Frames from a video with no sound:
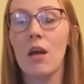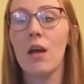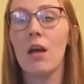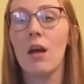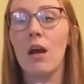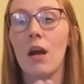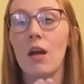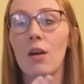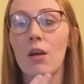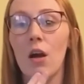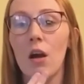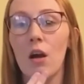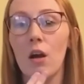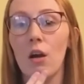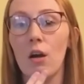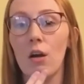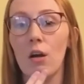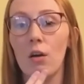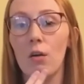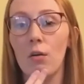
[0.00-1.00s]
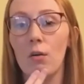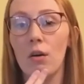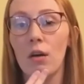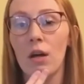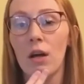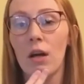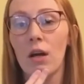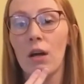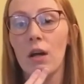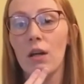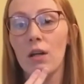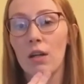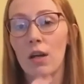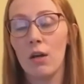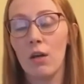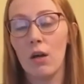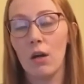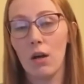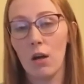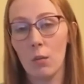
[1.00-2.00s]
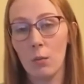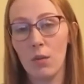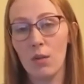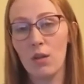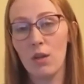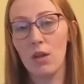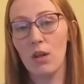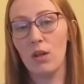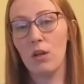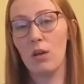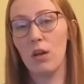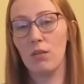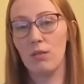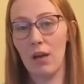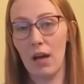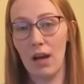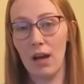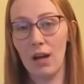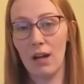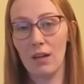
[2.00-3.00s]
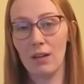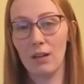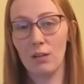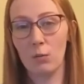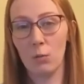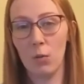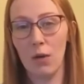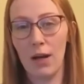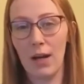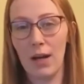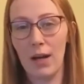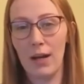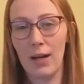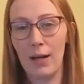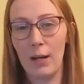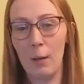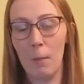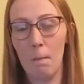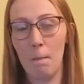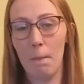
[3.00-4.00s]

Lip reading: and uncle. Now a couple of you have asked why